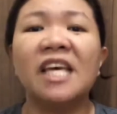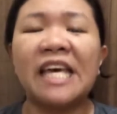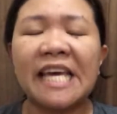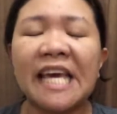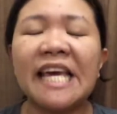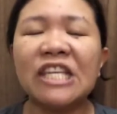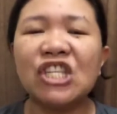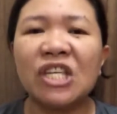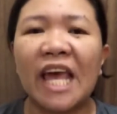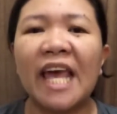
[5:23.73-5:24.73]
He
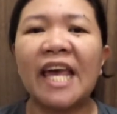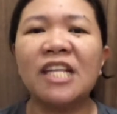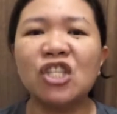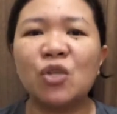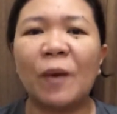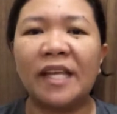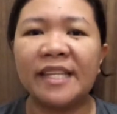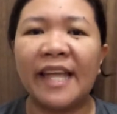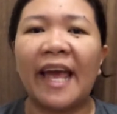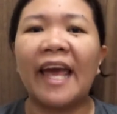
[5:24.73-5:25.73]
changed when
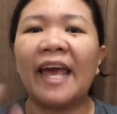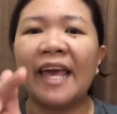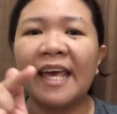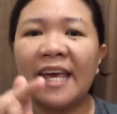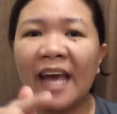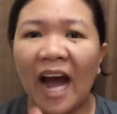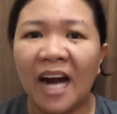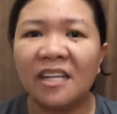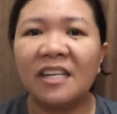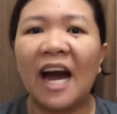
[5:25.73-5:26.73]
they
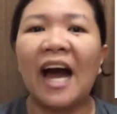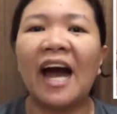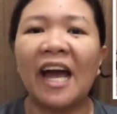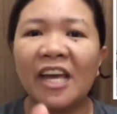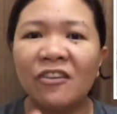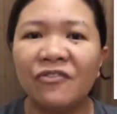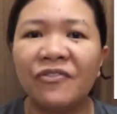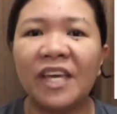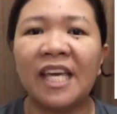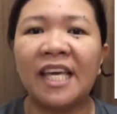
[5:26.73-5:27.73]
arrived
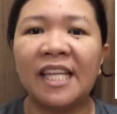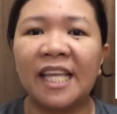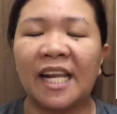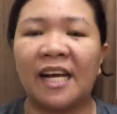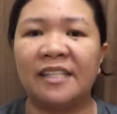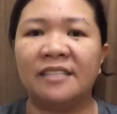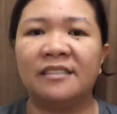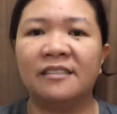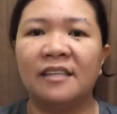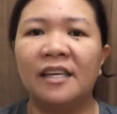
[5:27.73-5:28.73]
in Iran.
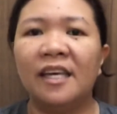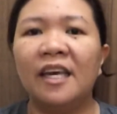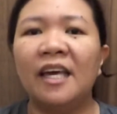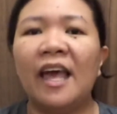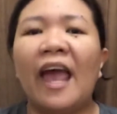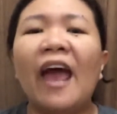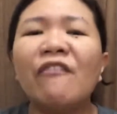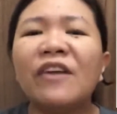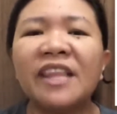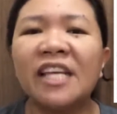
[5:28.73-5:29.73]

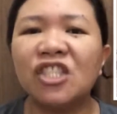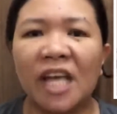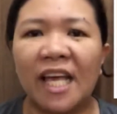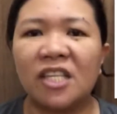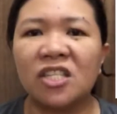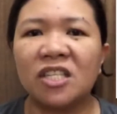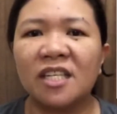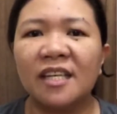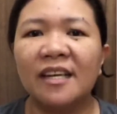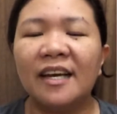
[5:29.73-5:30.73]
Everything changed.
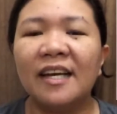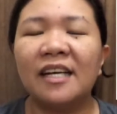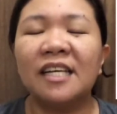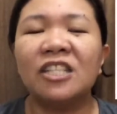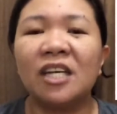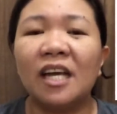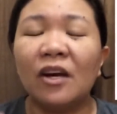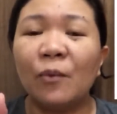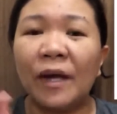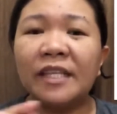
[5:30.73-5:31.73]

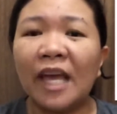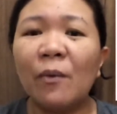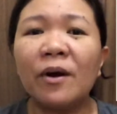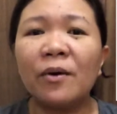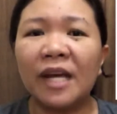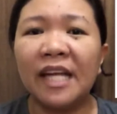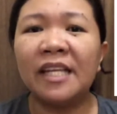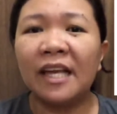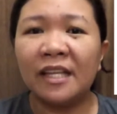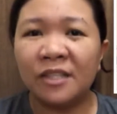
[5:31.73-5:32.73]
When they were
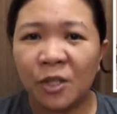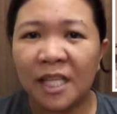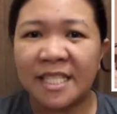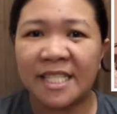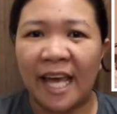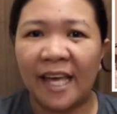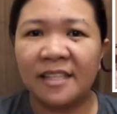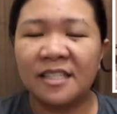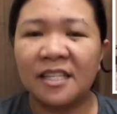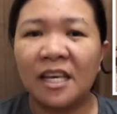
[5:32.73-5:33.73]
in the
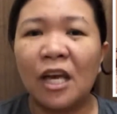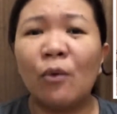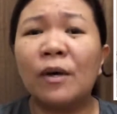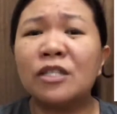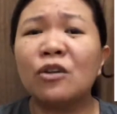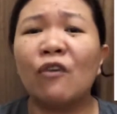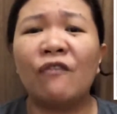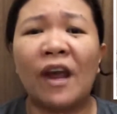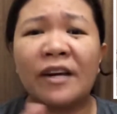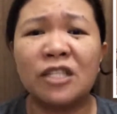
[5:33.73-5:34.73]
States, he was so
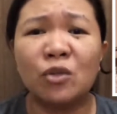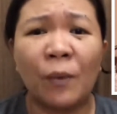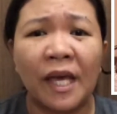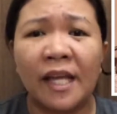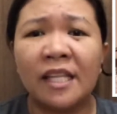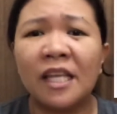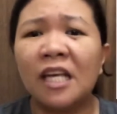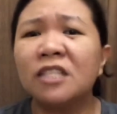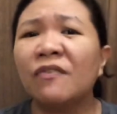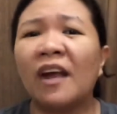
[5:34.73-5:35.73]
very sweet,
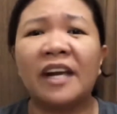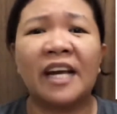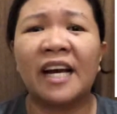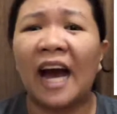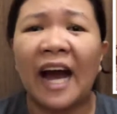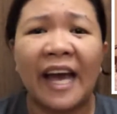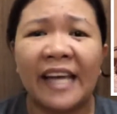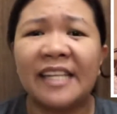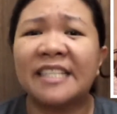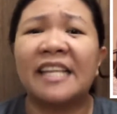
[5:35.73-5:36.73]
he's very
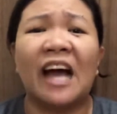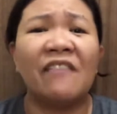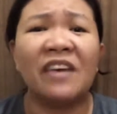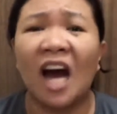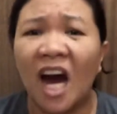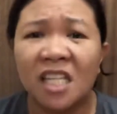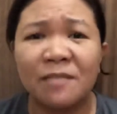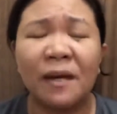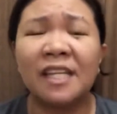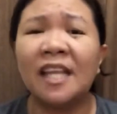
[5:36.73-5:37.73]
kind, he's a loving
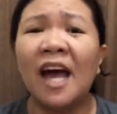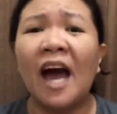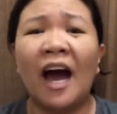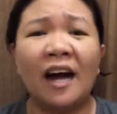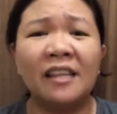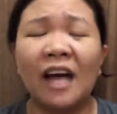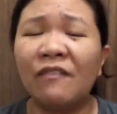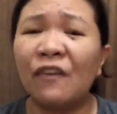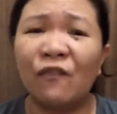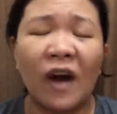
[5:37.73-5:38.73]
husband,
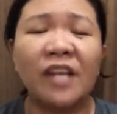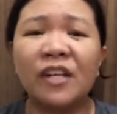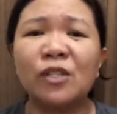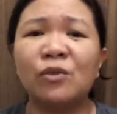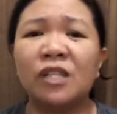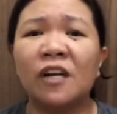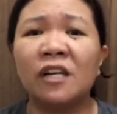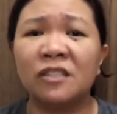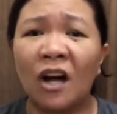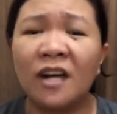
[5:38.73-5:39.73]
loving father to their
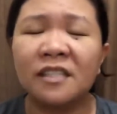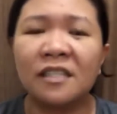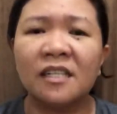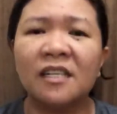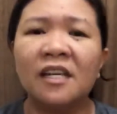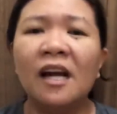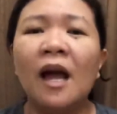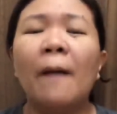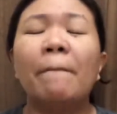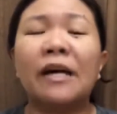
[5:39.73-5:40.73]
daughter.
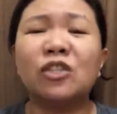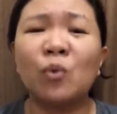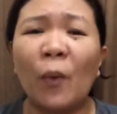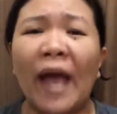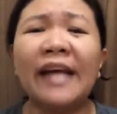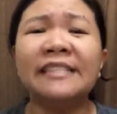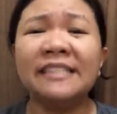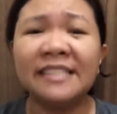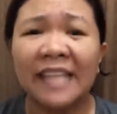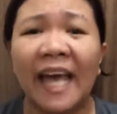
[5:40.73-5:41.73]
But
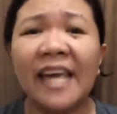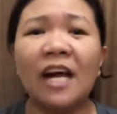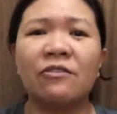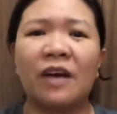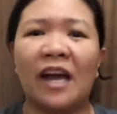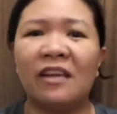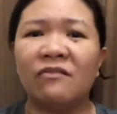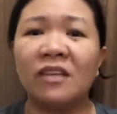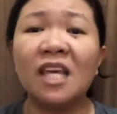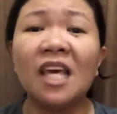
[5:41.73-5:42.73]
when they arrived
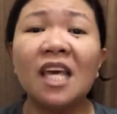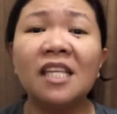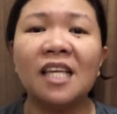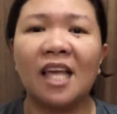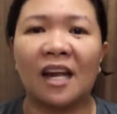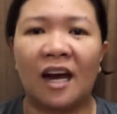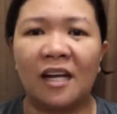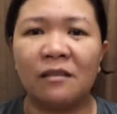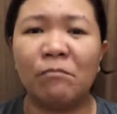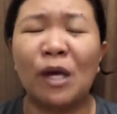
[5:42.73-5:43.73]
in
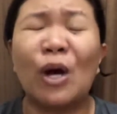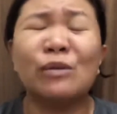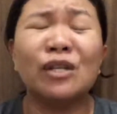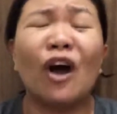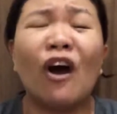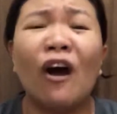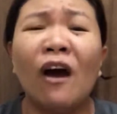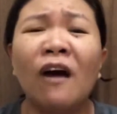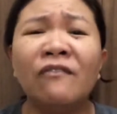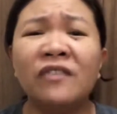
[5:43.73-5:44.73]
Iran, because
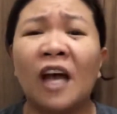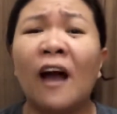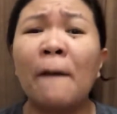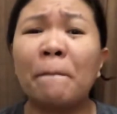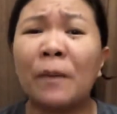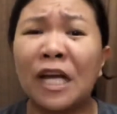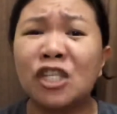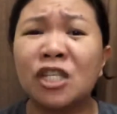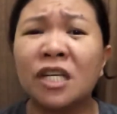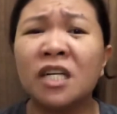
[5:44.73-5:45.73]
of the
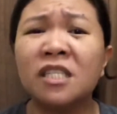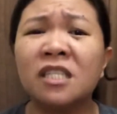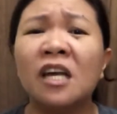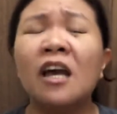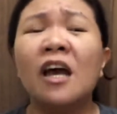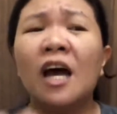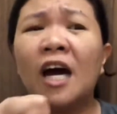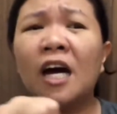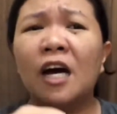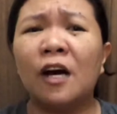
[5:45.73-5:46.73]
pressures,
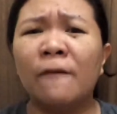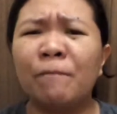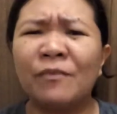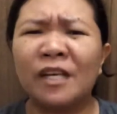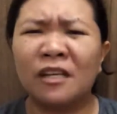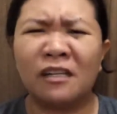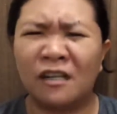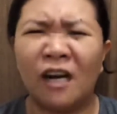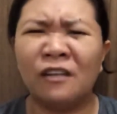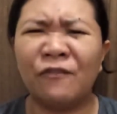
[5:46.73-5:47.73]

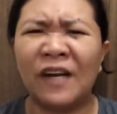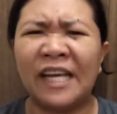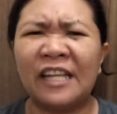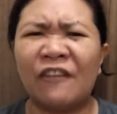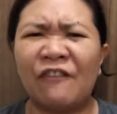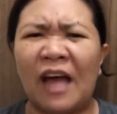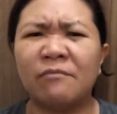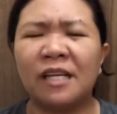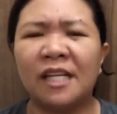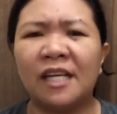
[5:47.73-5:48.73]
conflict in the
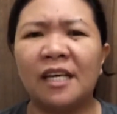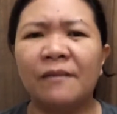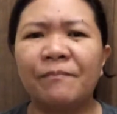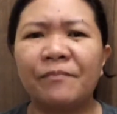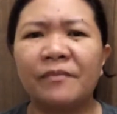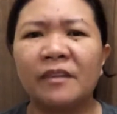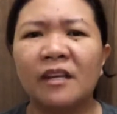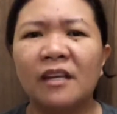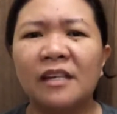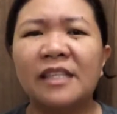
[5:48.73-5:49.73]
family,
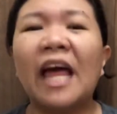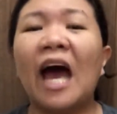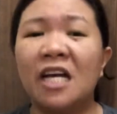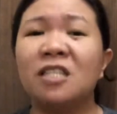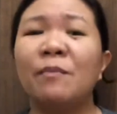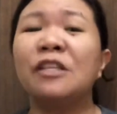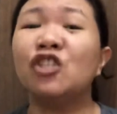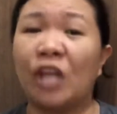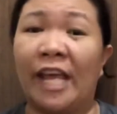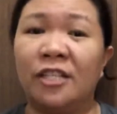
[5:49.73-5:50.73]
the husband
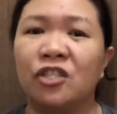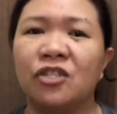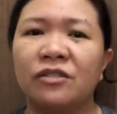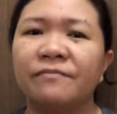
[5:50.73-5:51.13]
changed.